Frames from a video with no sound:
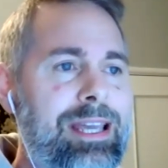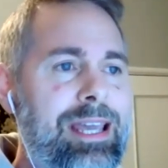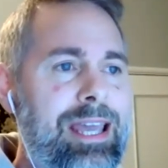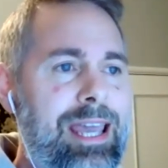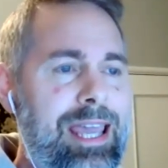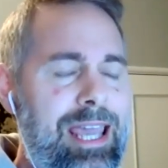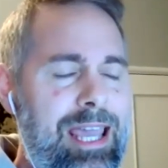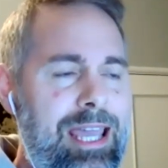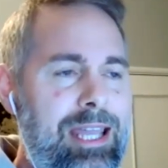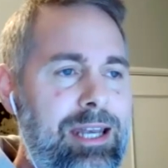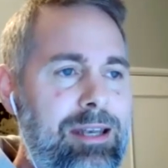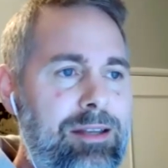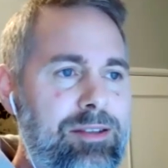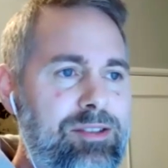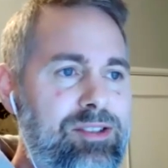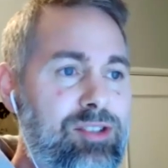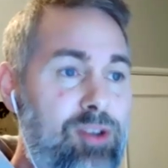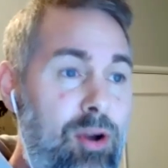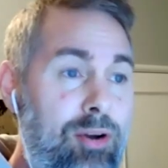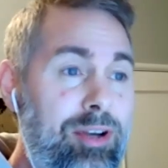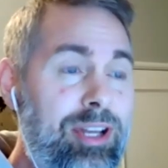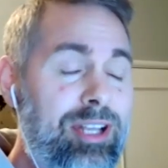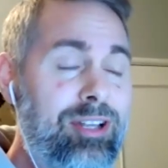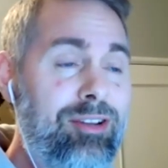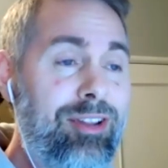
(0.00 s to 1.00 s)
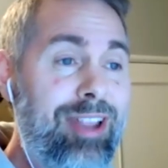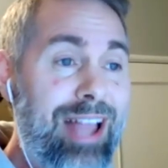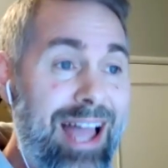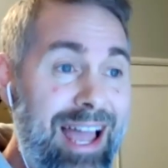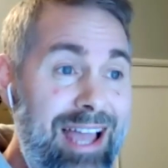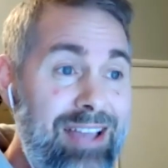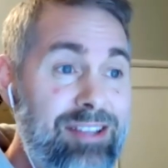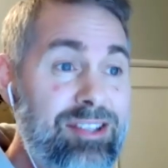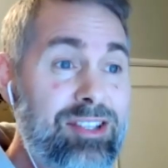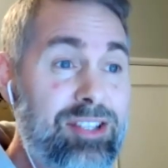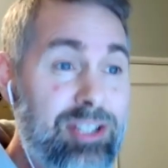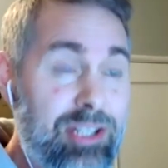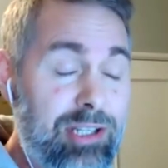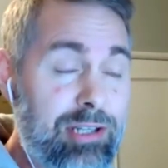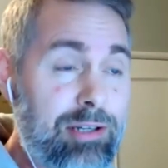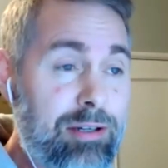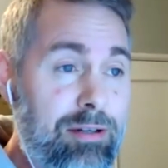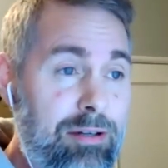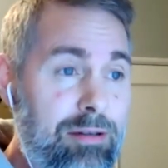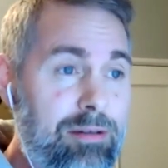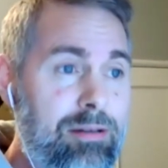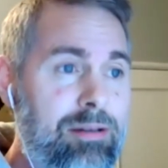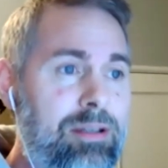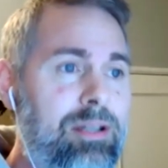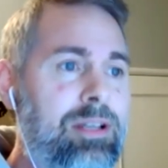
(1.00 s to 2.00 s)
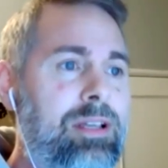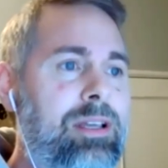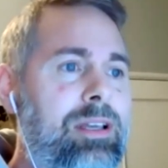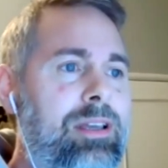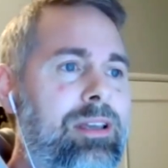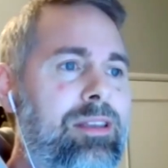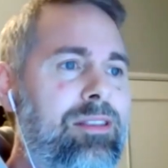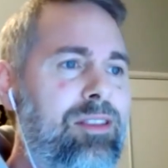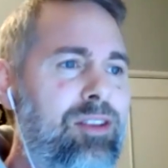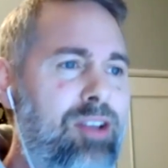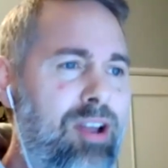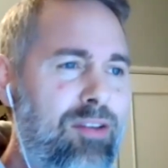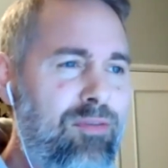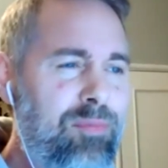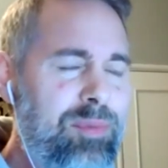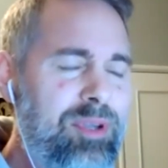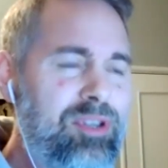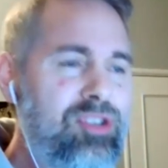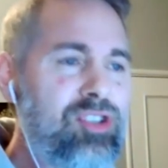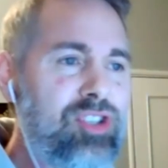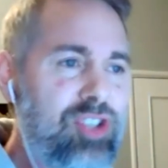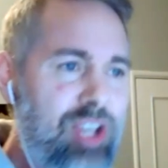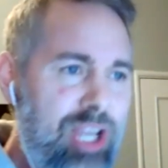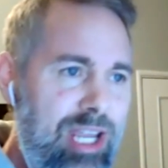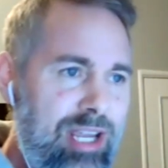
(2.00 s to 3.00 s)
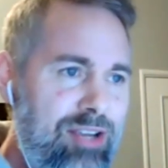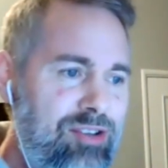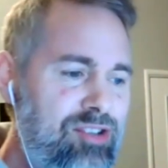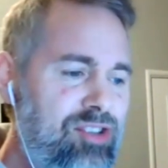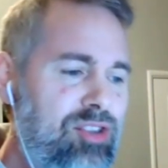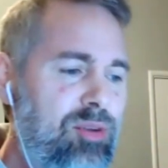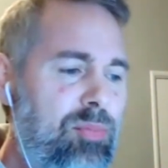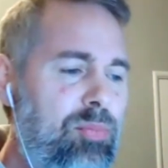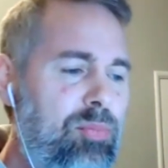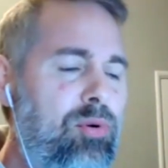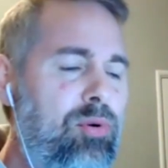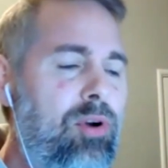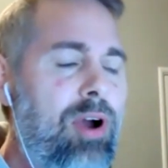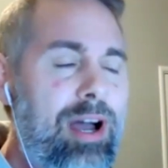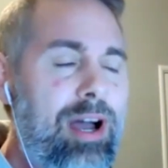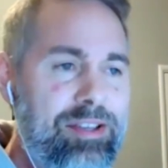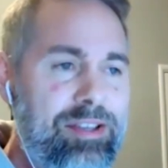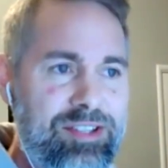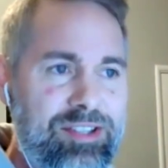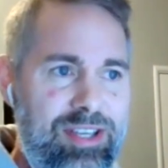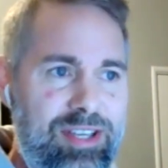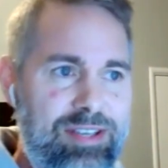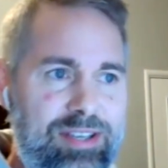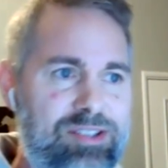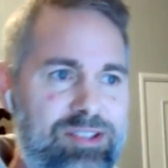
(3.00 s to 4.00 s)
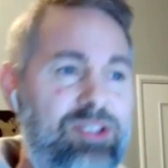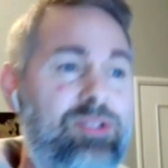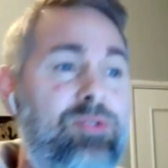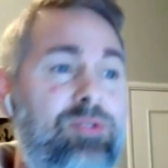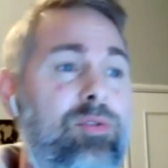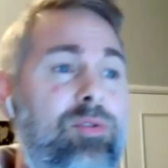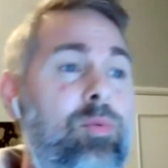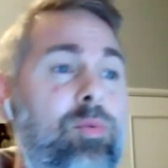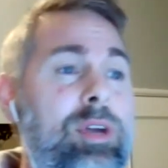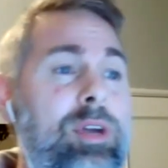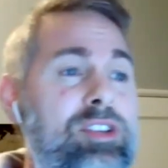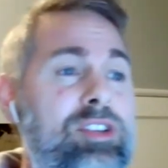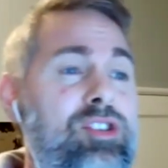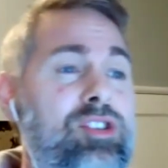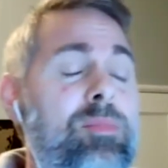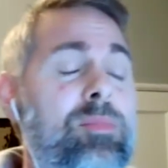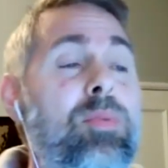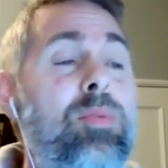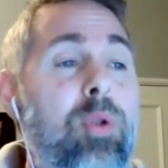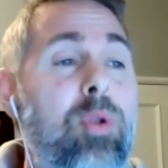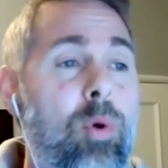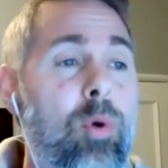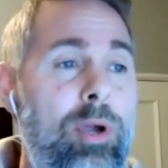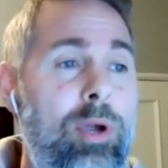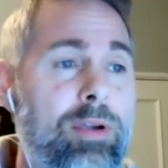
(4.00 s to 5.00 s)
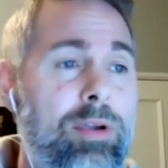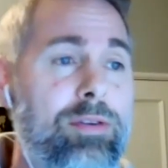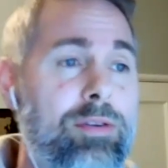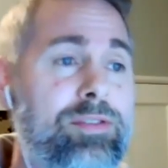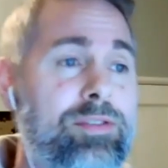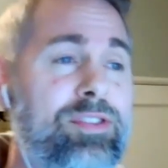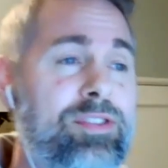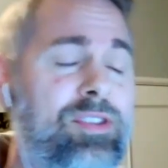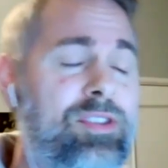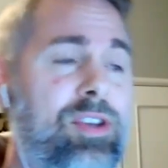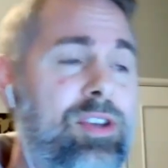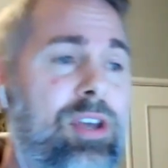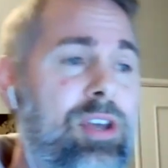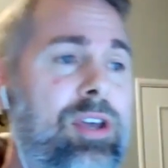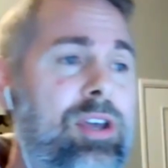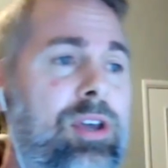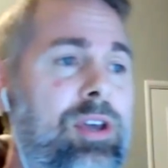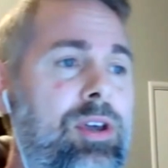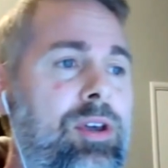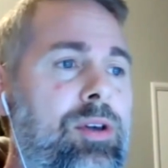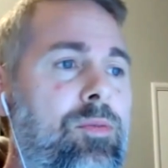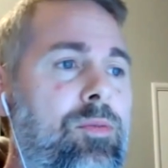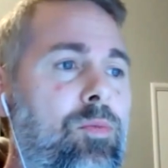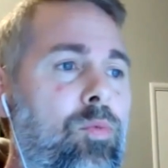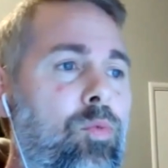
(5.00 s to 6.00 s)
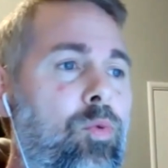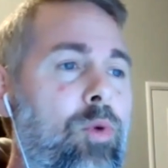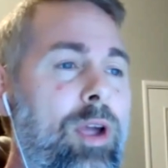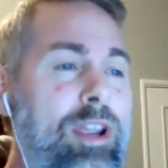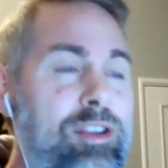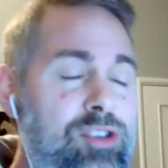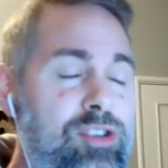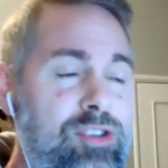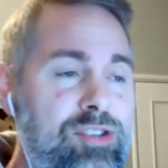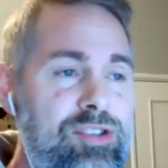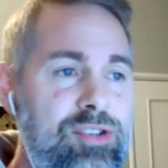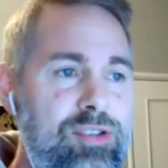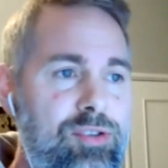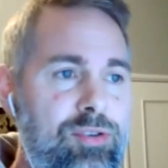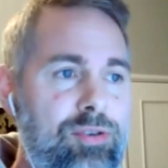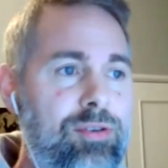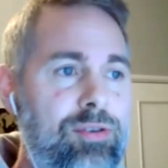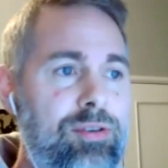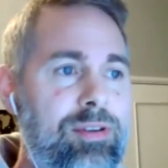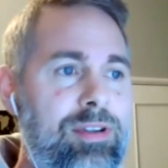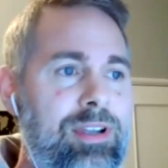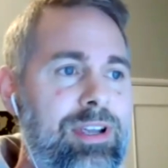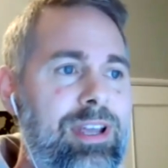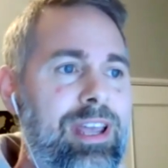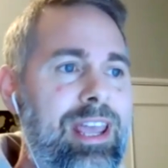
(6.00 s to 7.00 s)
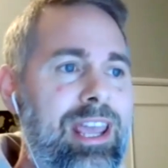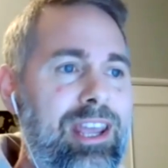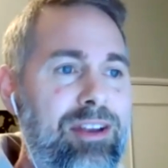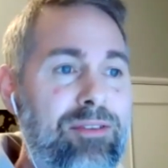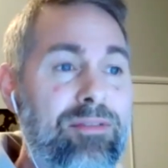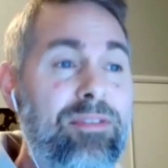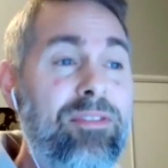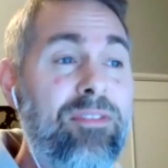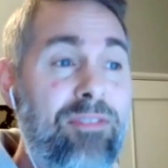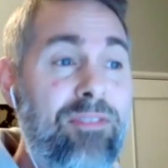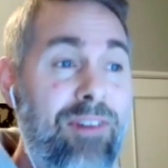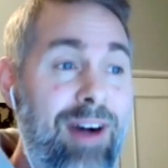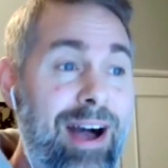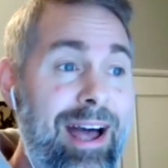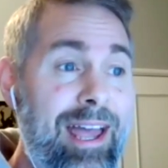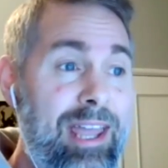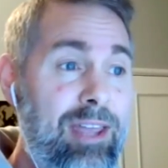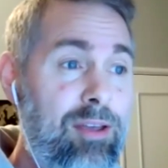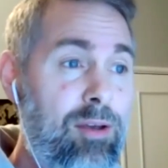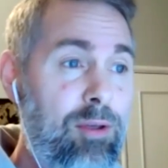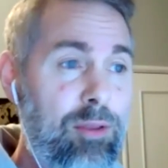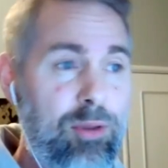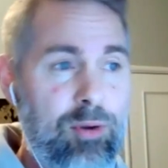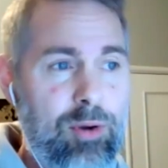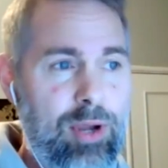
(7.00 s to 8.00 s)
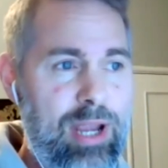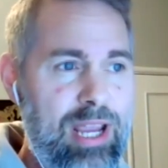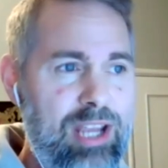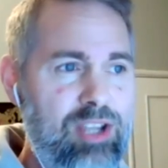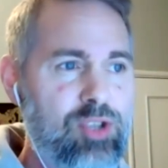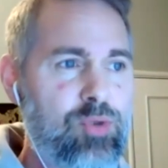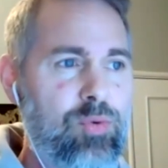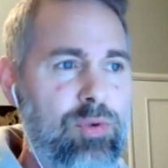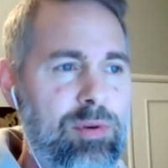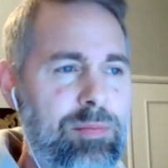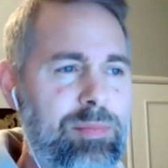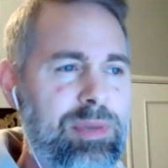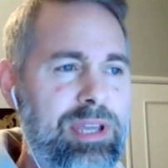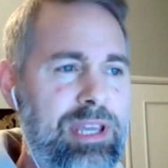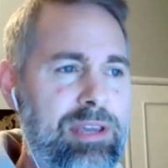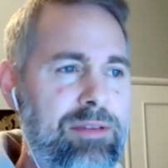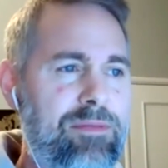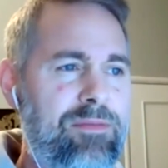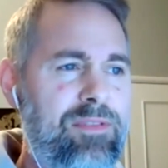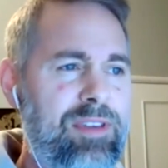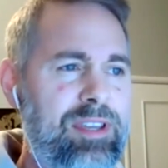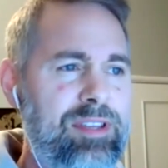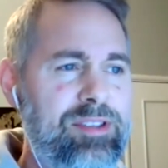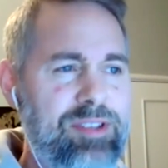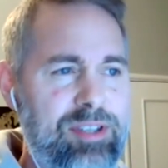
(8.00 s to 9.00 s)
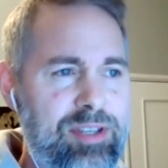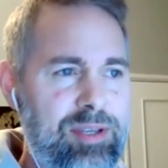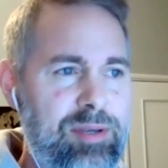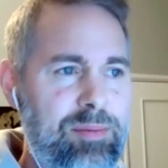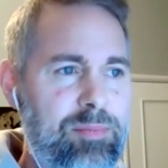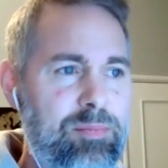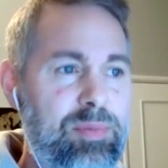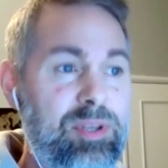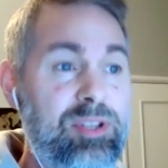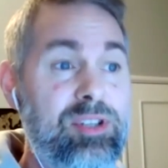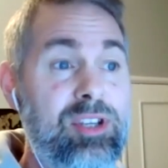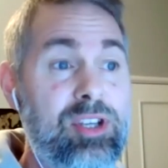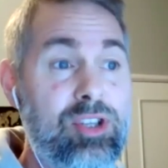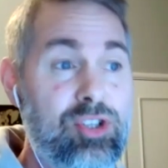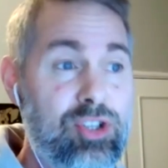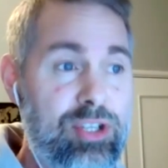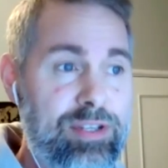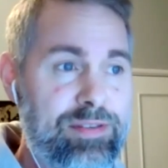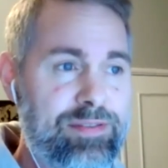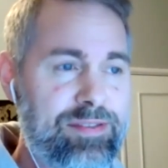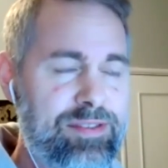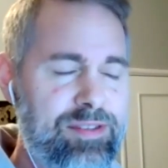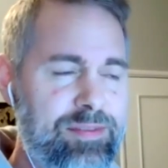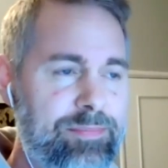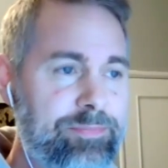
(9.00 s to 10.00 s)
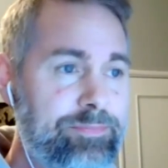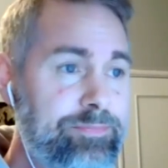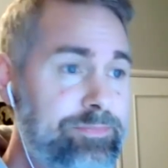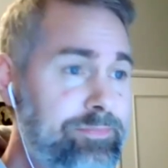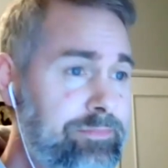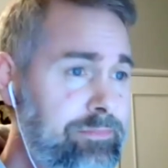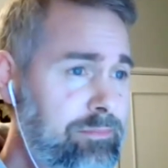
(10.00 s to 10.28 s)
And starting last year, the government changed the process through which employers register and file their H 1B visa petitions.